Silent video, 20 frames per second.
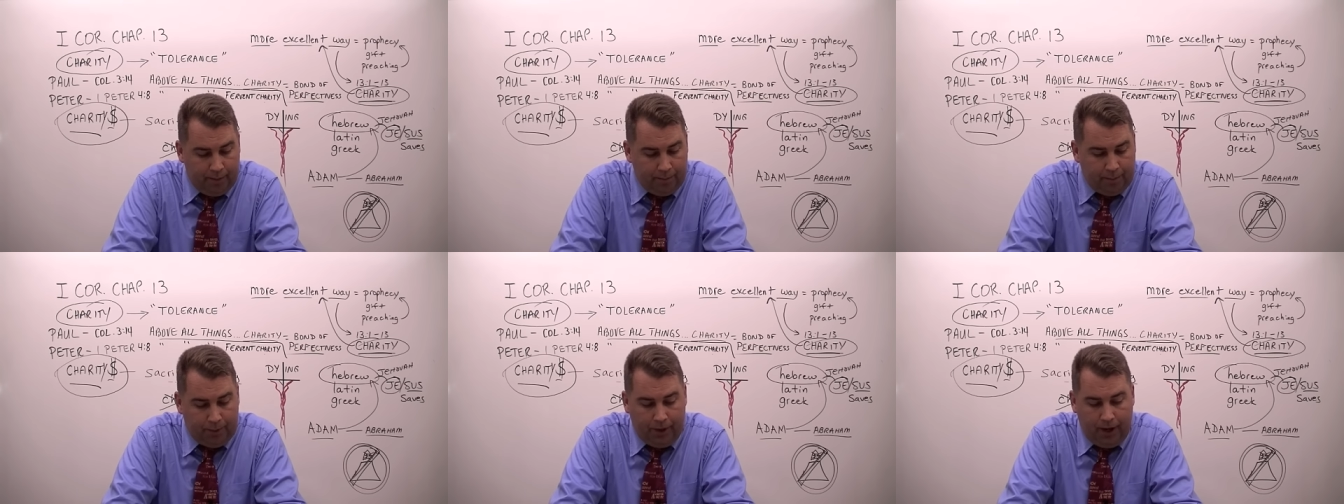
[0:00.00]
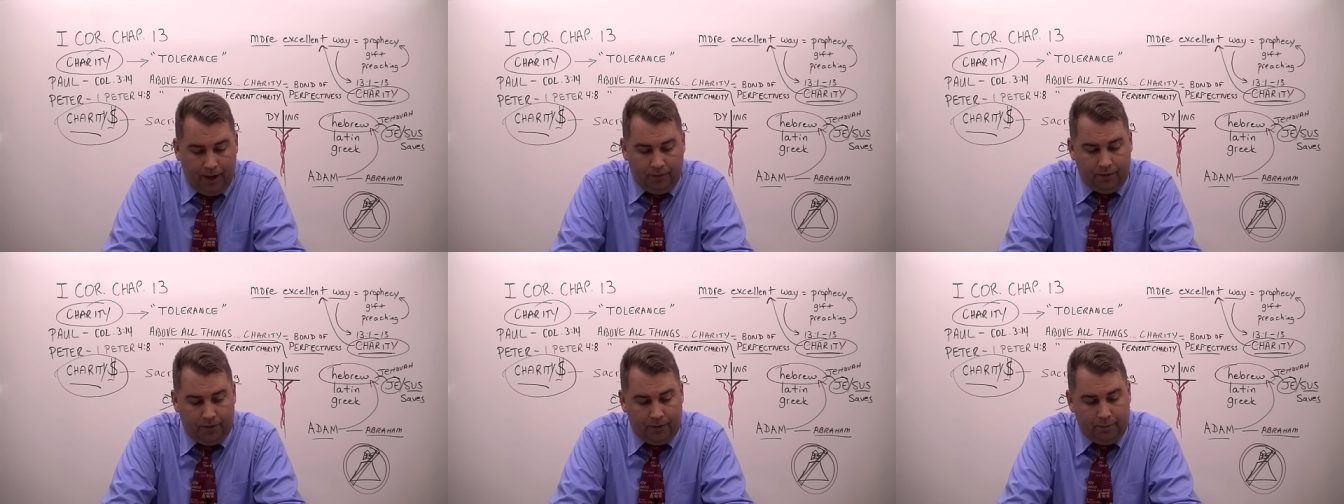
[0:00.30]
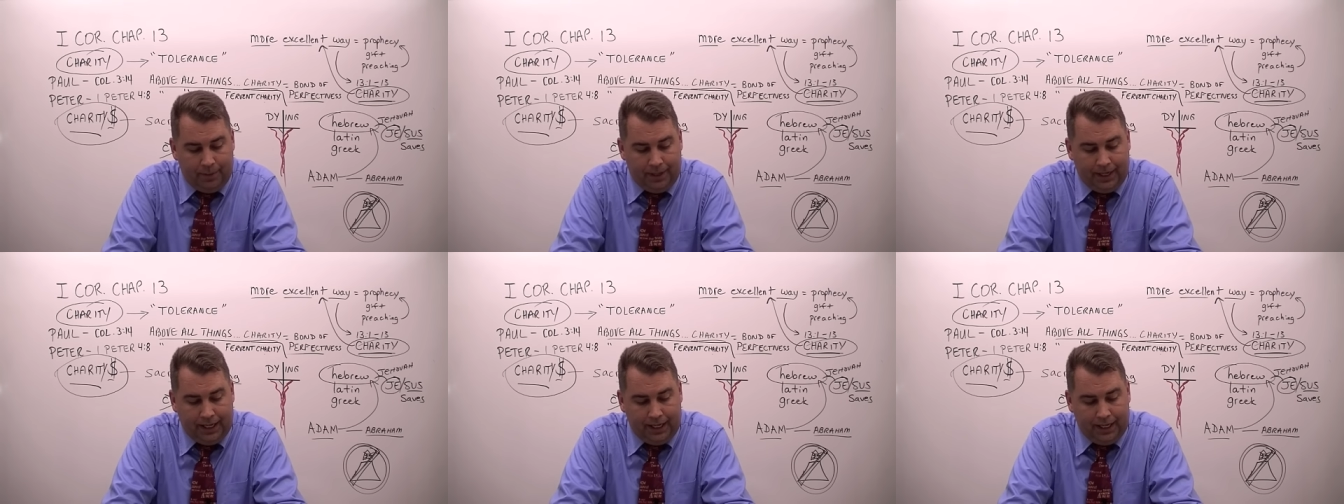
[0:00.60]
it
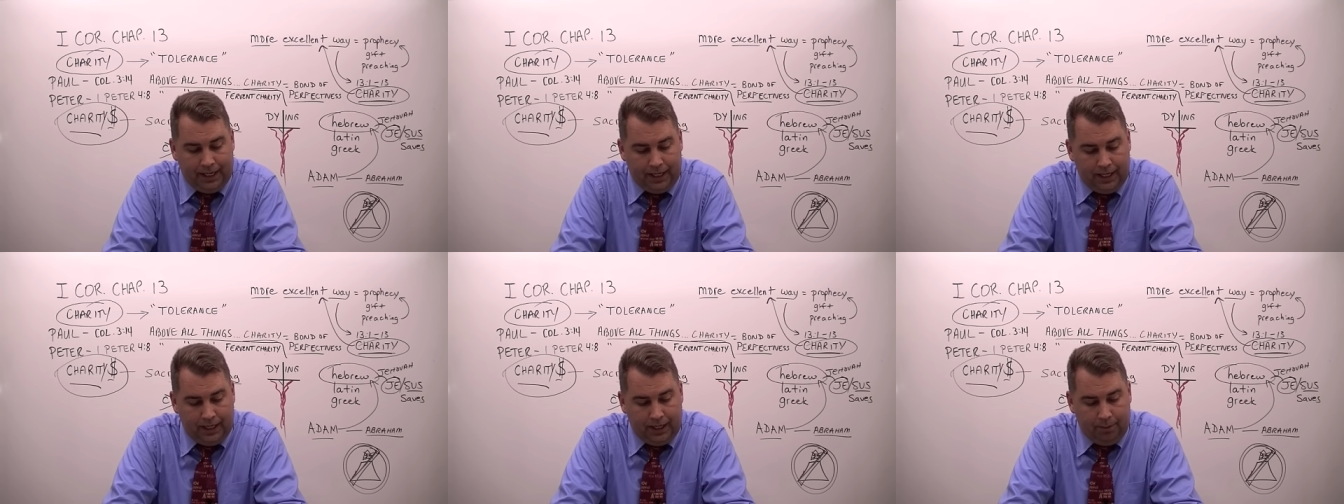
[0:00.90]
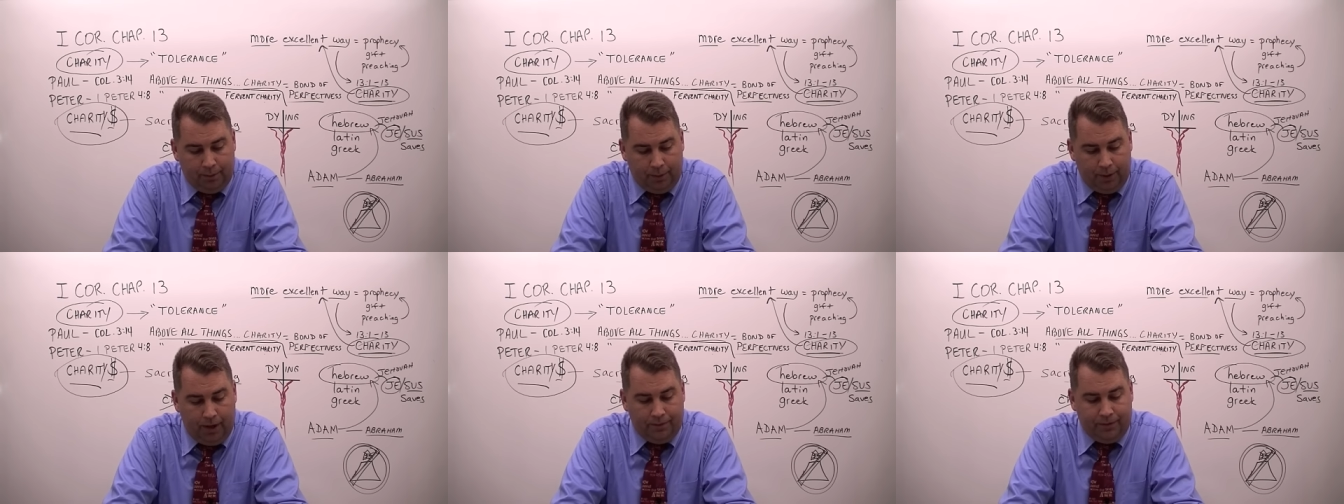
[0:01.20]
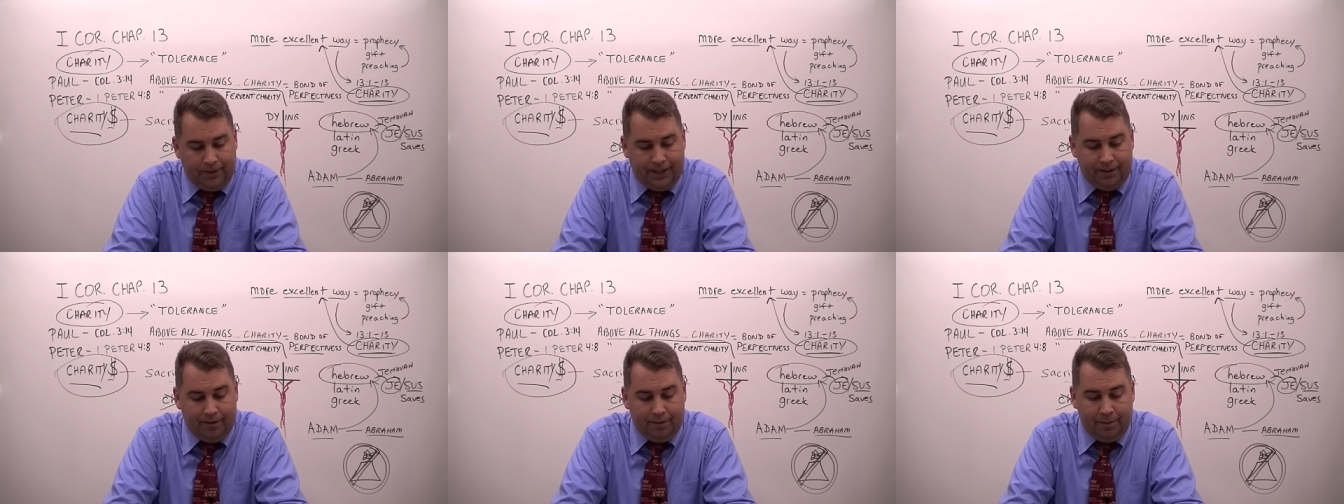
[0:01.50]
profiteth me,
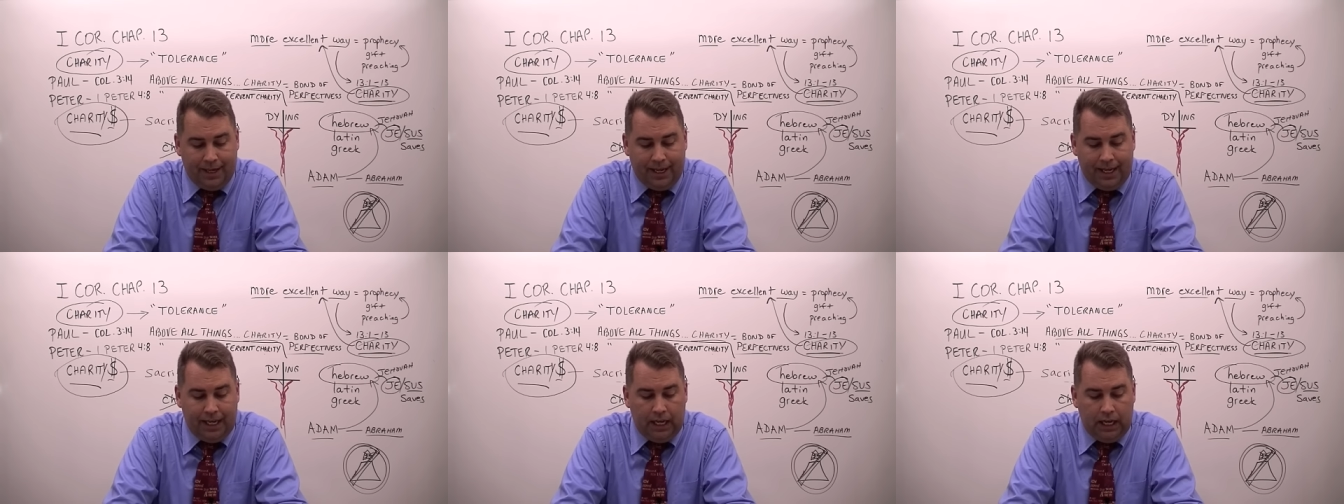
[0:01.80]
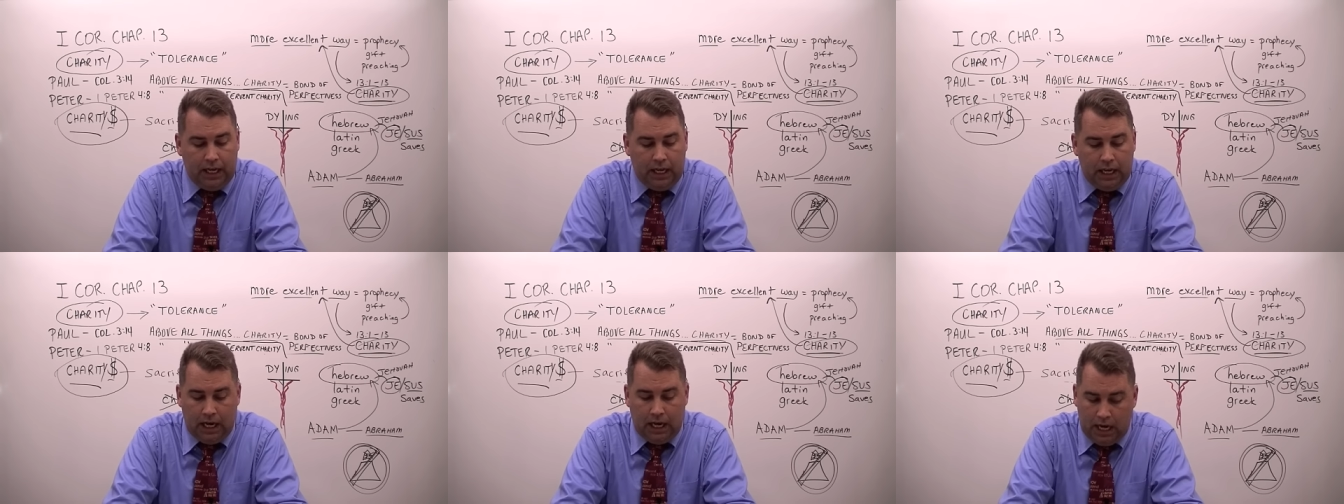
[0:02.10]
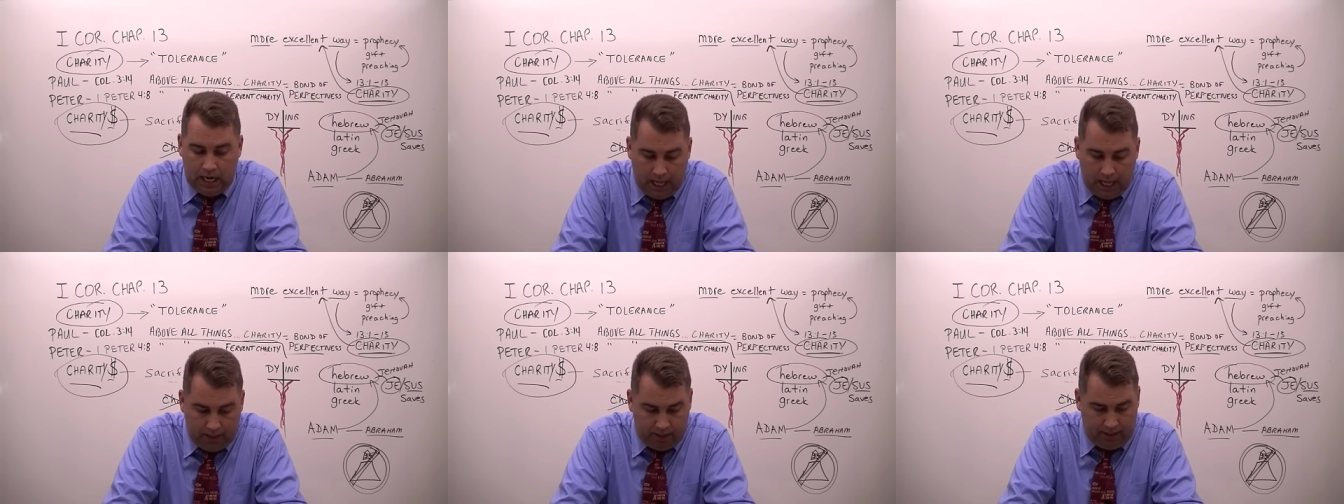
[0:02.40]
profiteth me
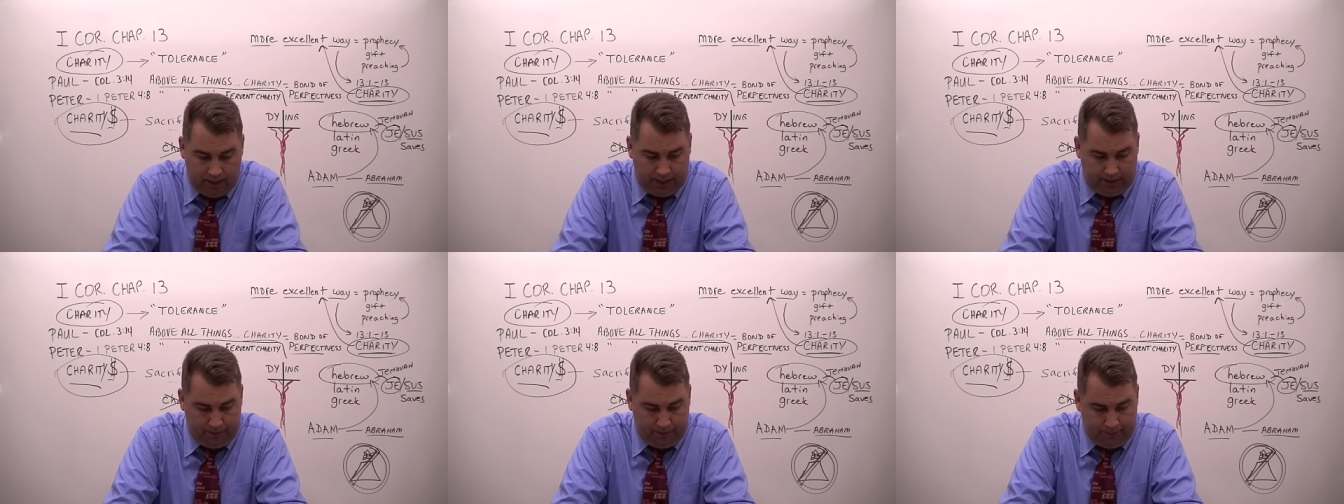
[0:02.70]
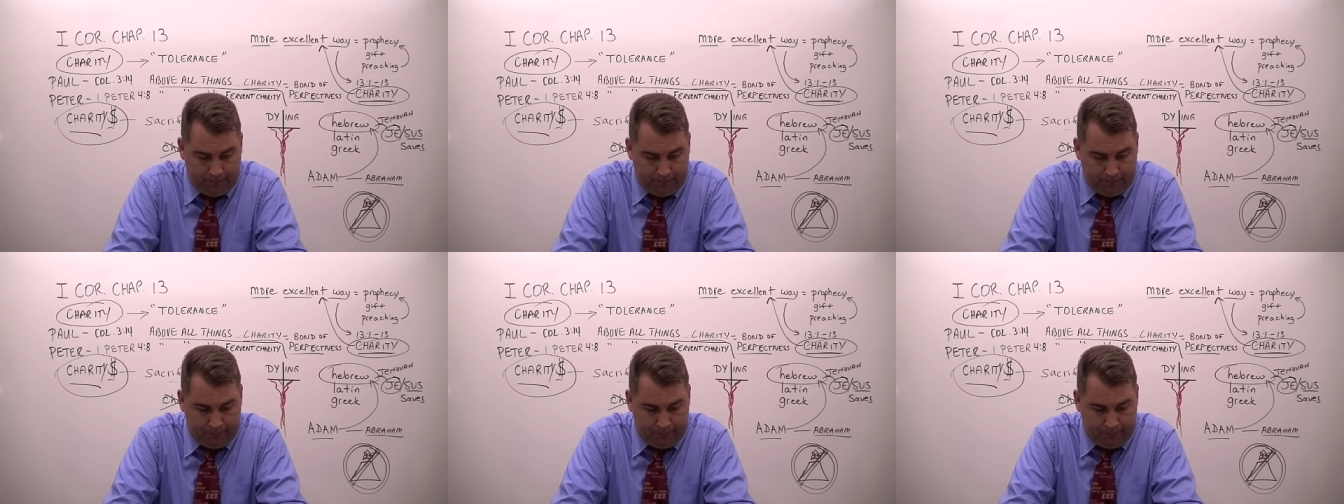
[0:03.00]
nothing.